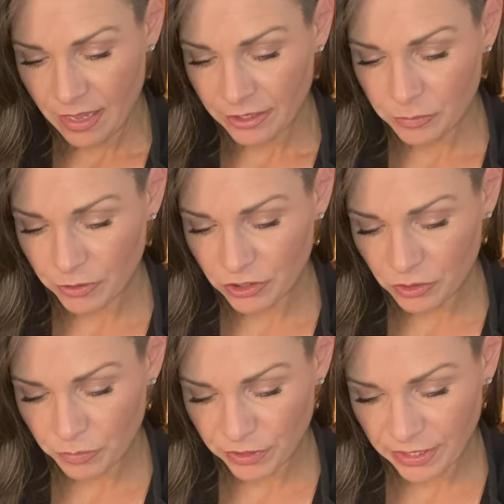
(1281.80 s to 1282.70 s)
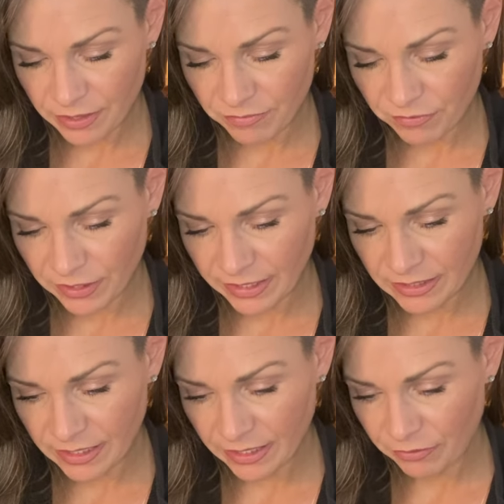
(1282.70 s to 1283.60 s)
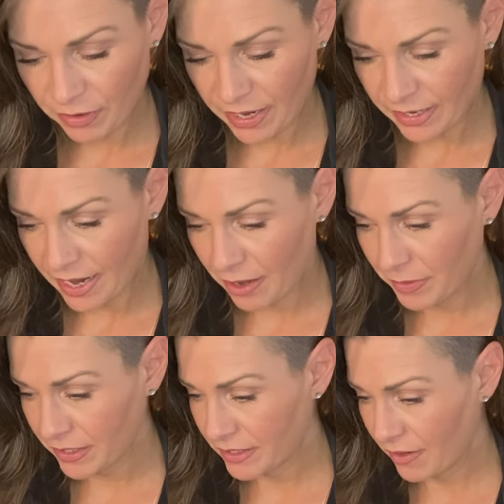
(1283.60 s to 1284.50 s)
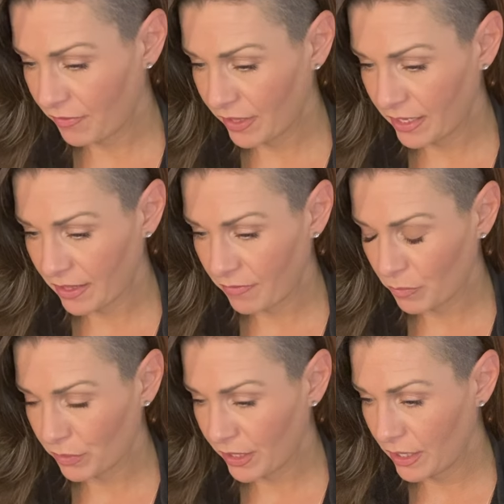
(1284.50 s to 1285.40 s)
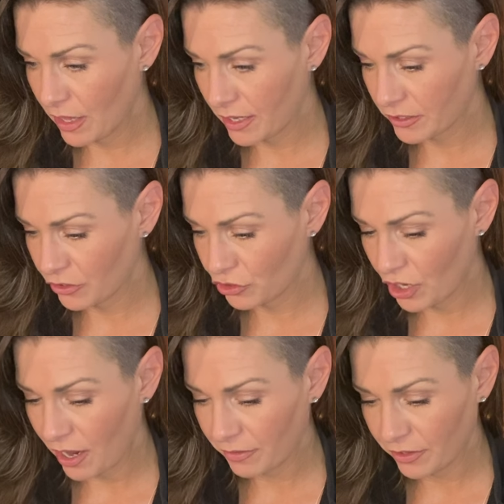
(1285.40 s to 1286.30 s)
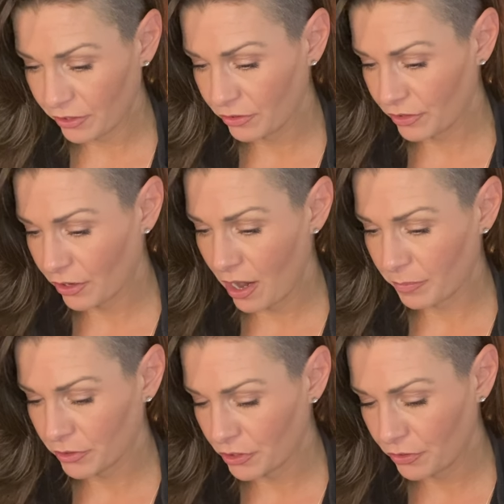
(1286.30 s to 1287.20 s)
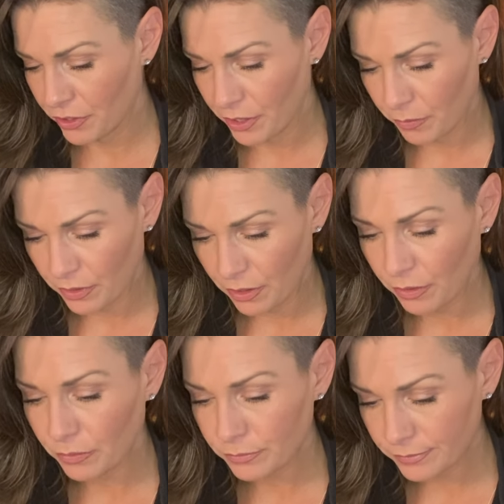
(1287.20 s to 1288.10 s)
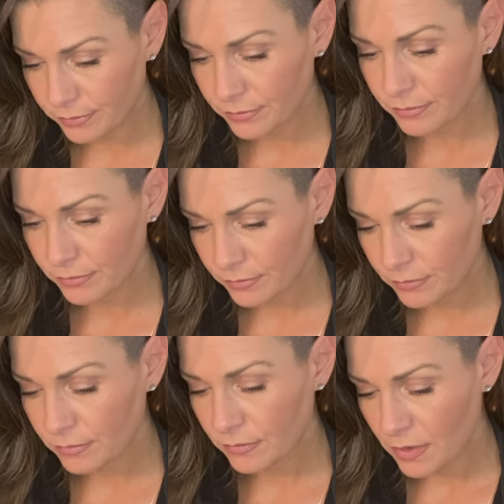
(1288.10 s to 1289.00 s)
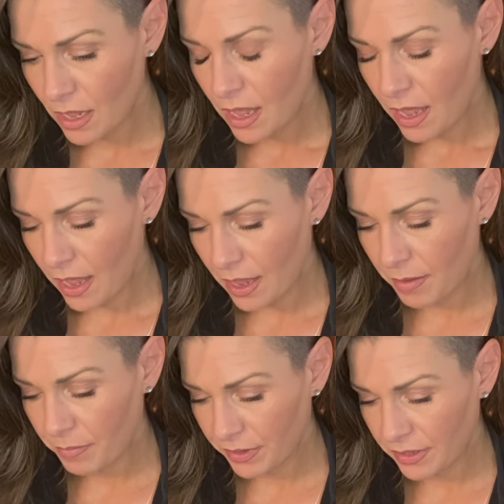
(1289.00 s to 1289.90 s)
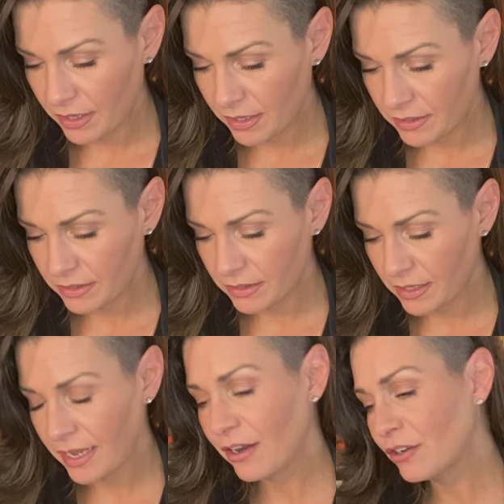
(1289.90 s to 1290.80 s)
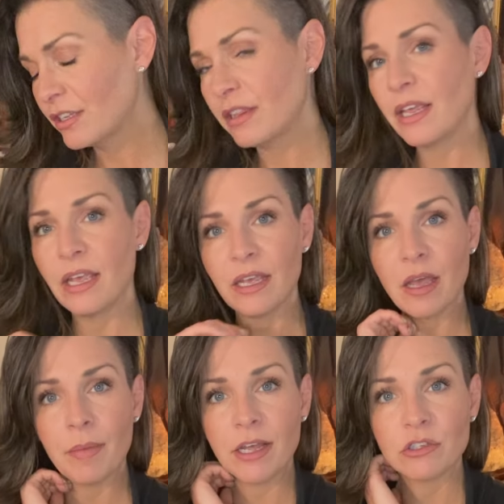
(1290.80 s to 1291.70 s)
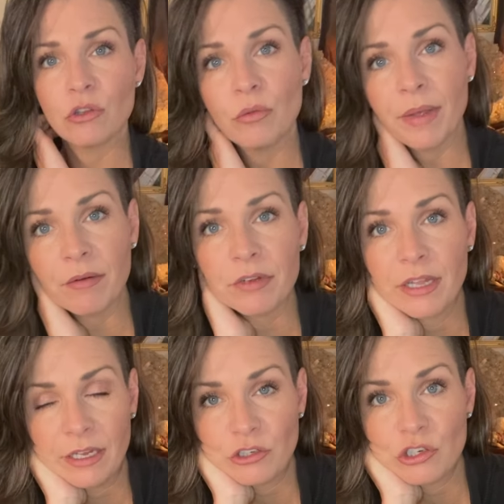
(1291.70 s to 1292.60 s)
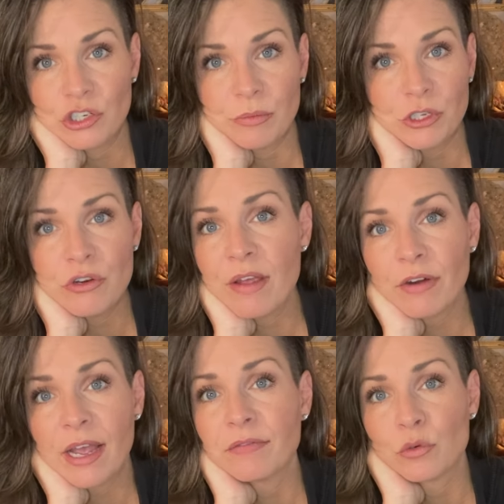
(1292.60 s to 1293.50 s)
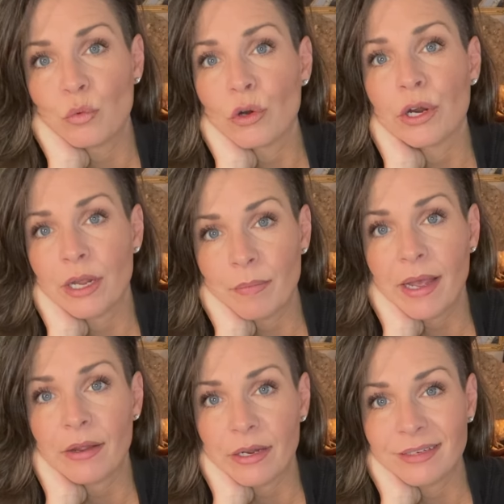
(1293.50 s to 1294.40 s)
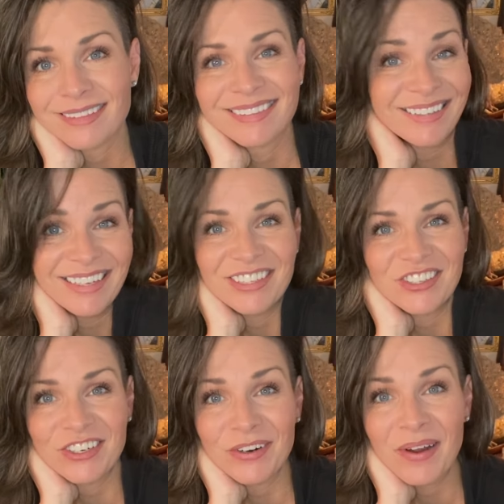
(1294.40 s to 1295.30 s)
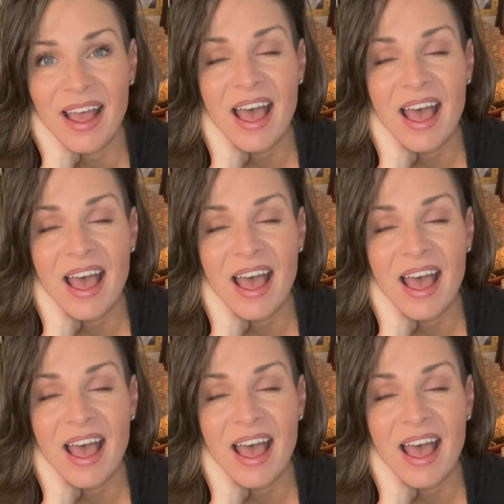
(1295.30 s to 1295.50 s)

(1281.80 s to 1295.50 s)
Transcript: This person's pretty conflicted right now because they feel like they've completely lost their shot, their opportunity with you. But here's the thing about soulmate relationships. You never have to worry about it. It's true.